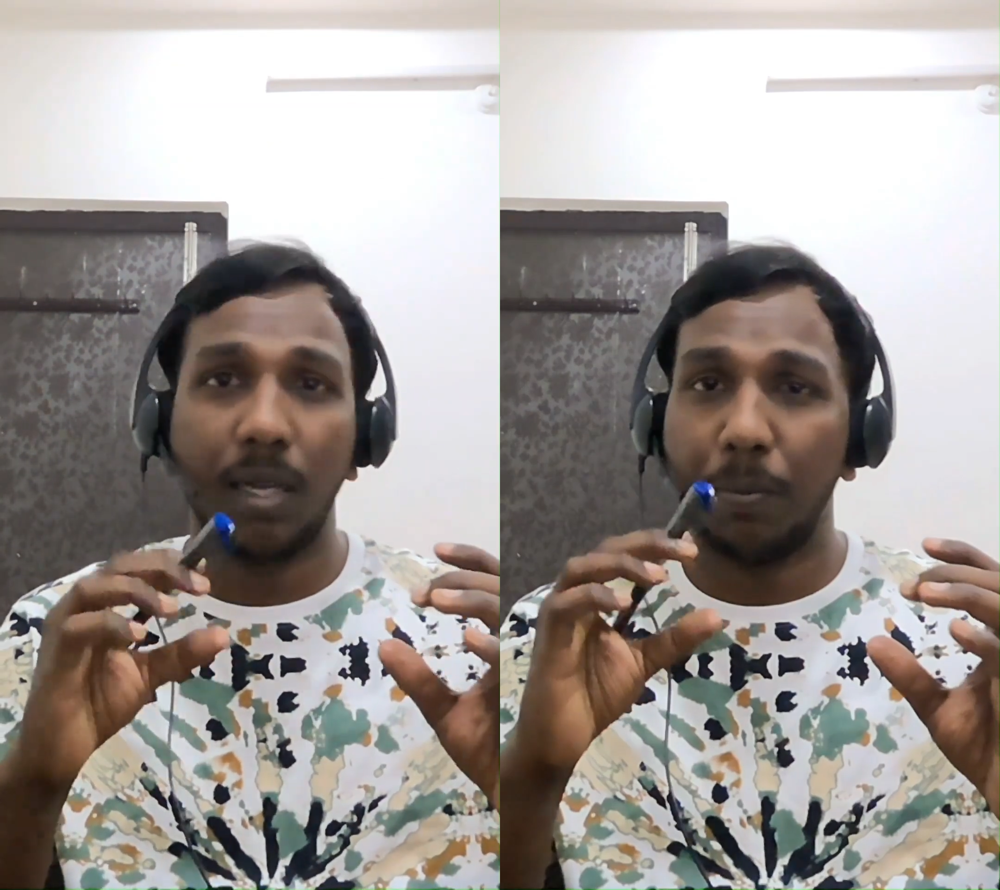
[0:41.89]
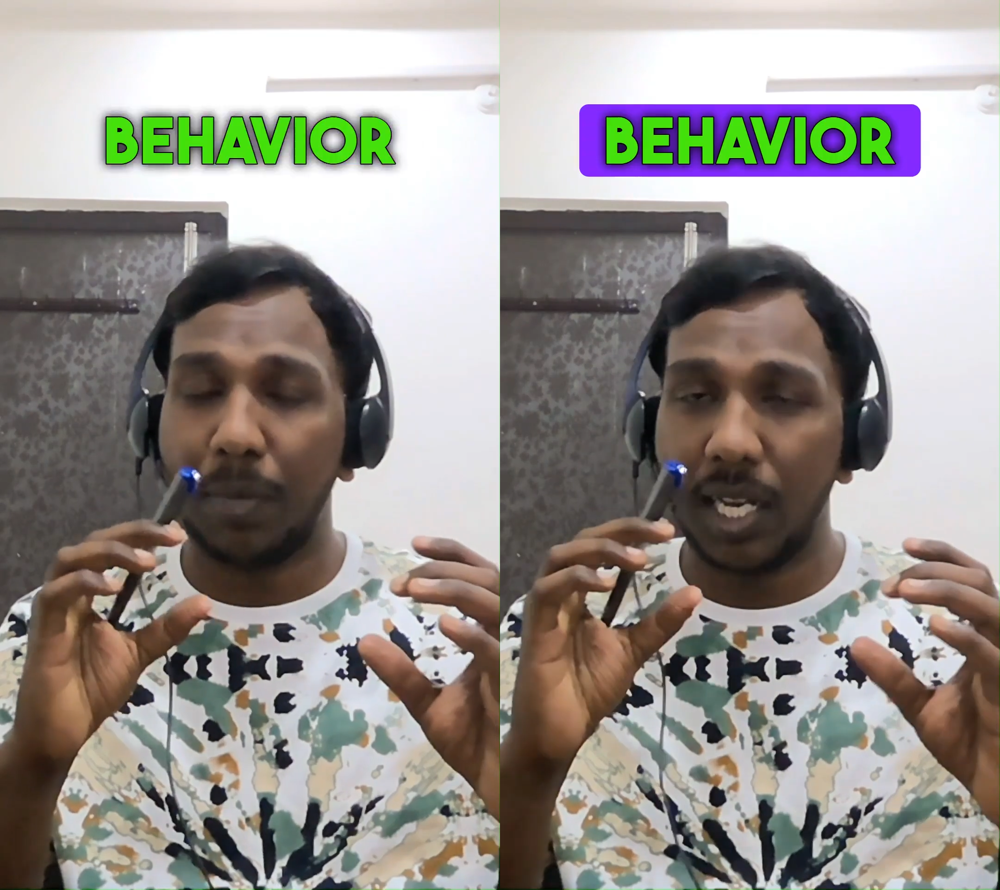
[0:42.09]

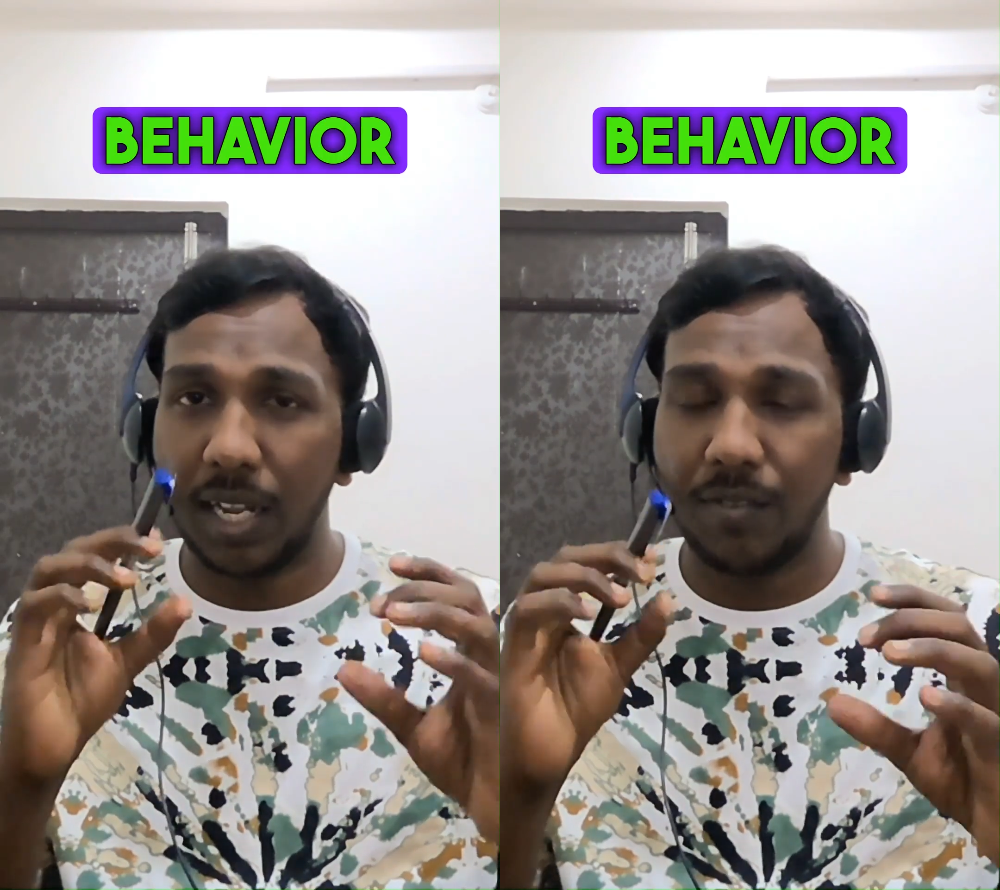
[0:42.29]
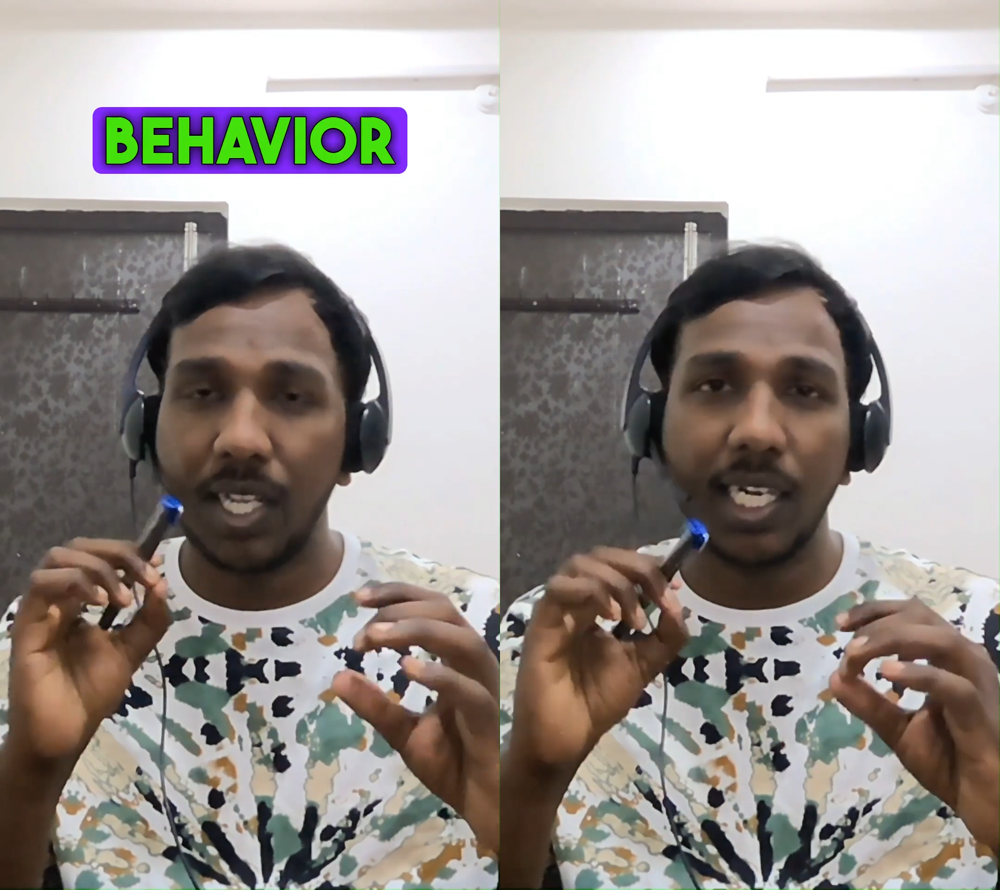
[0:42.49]

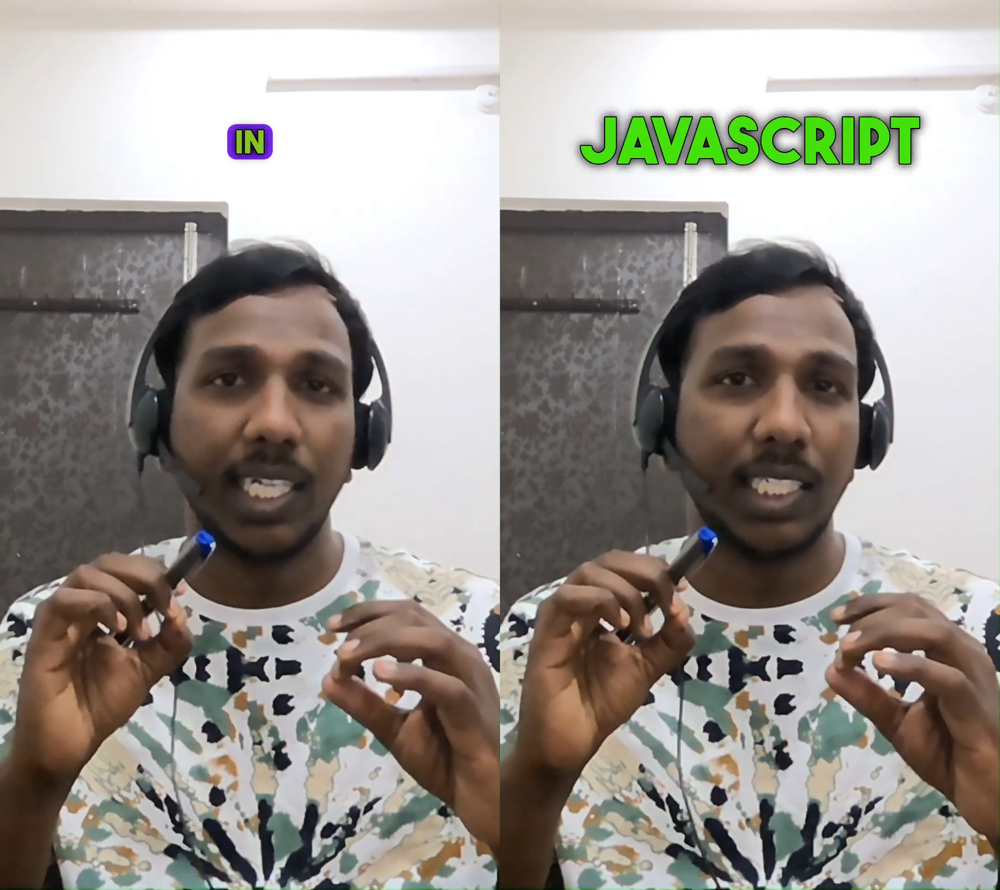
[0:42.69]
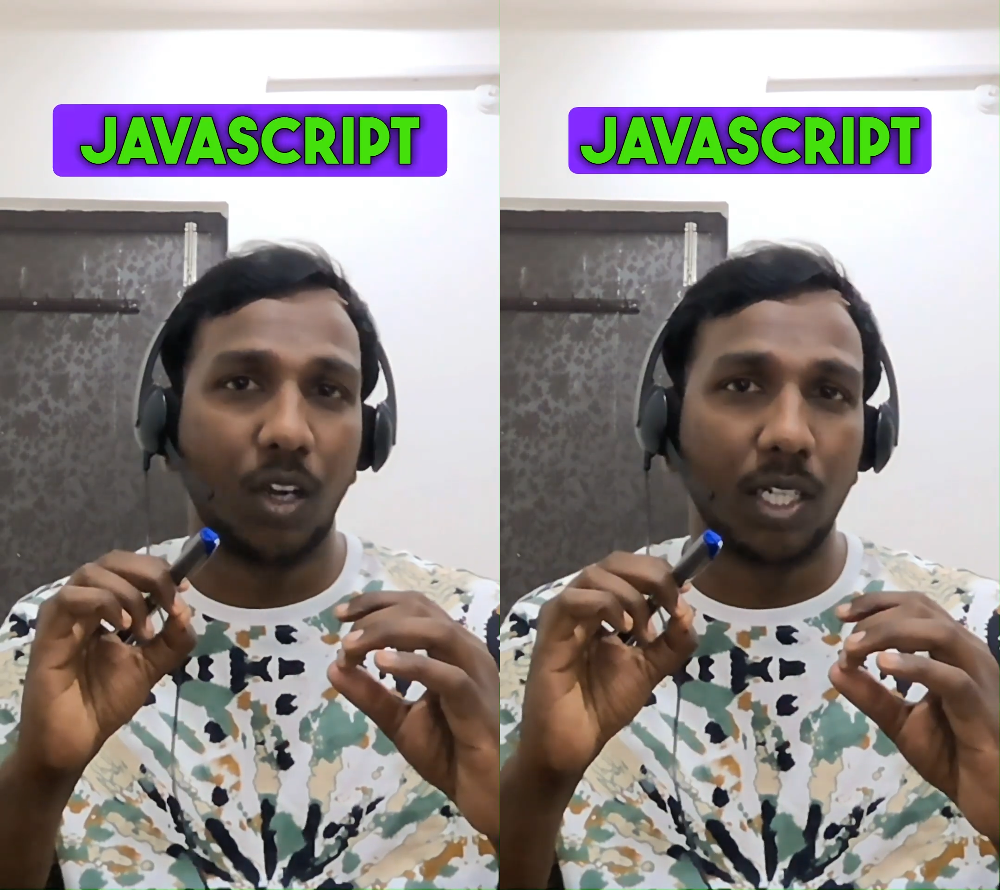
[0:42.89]
behavior
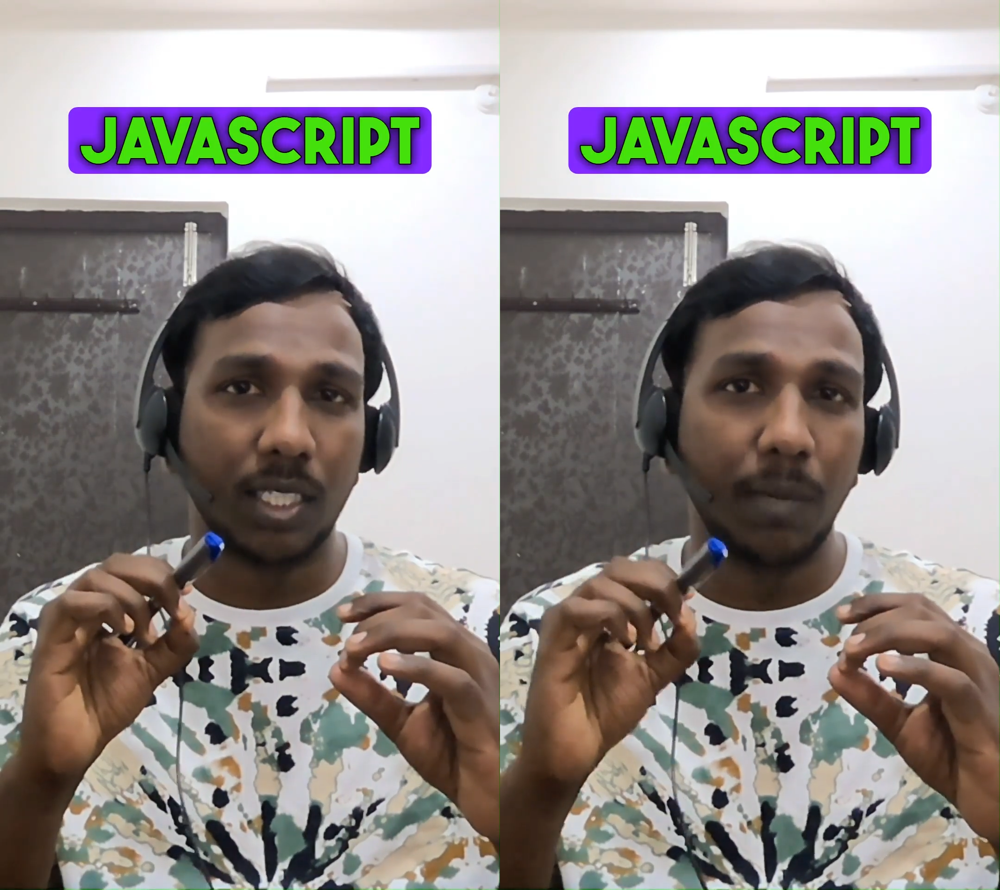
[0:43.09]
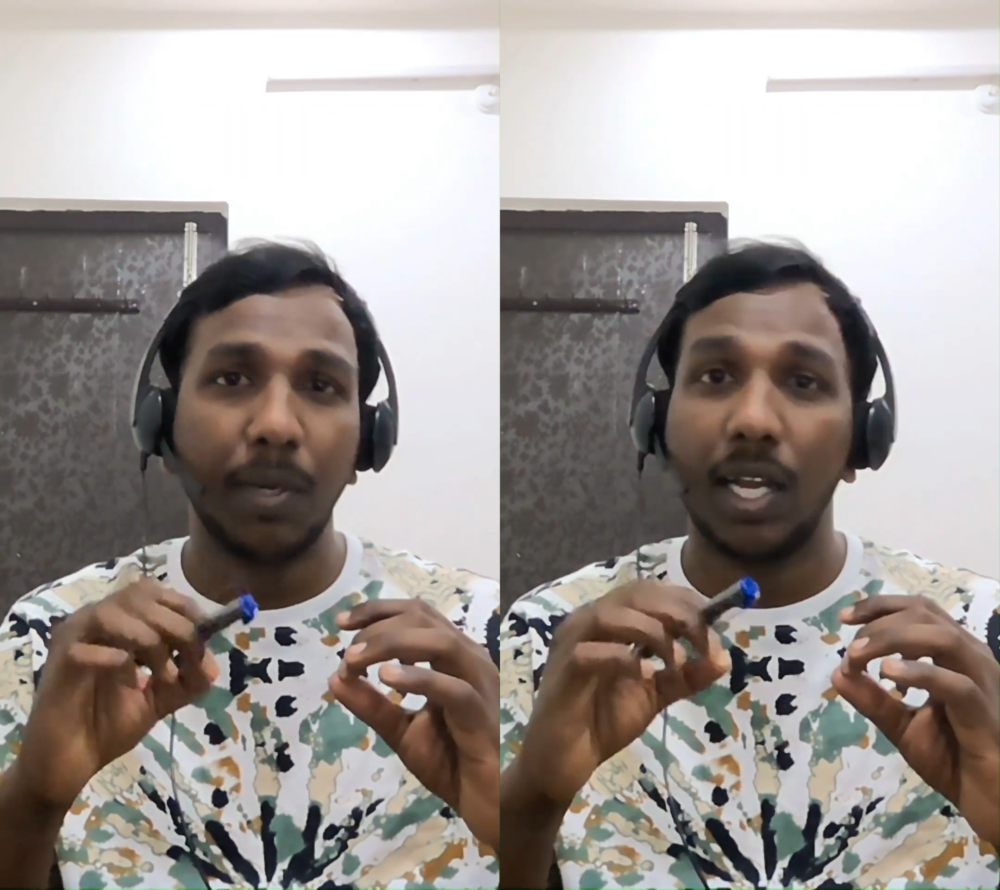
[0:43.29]
in
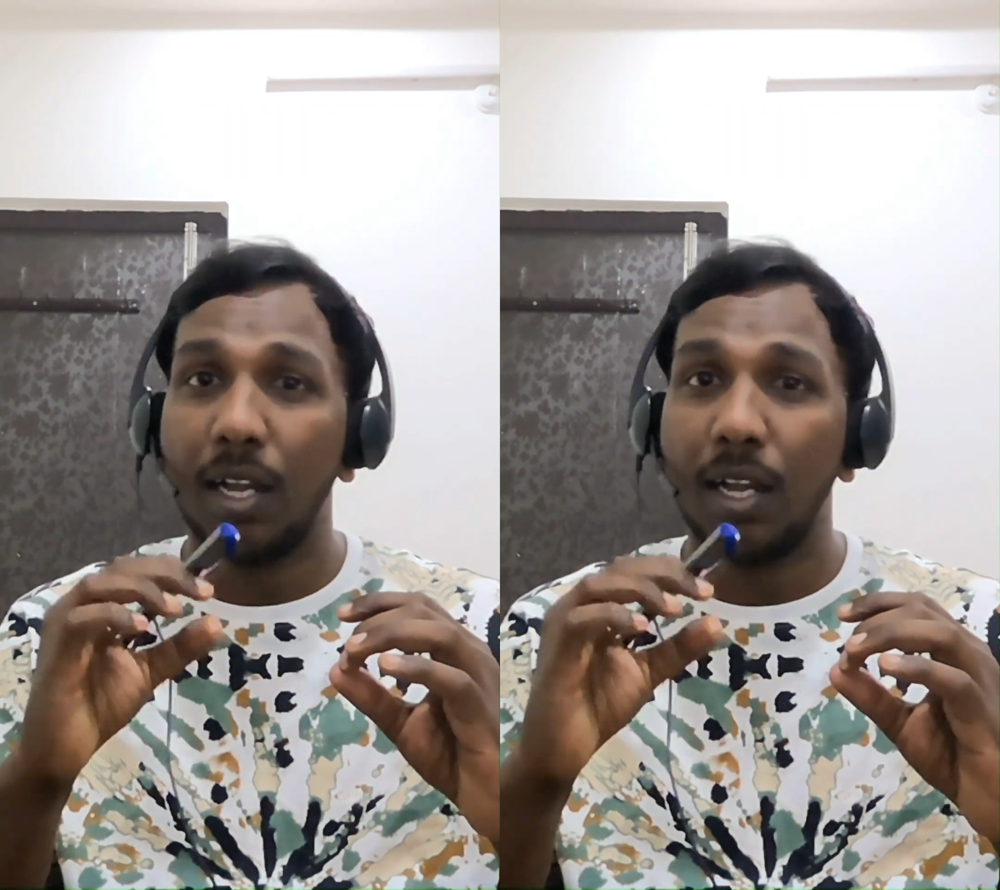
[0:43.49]
JavaScript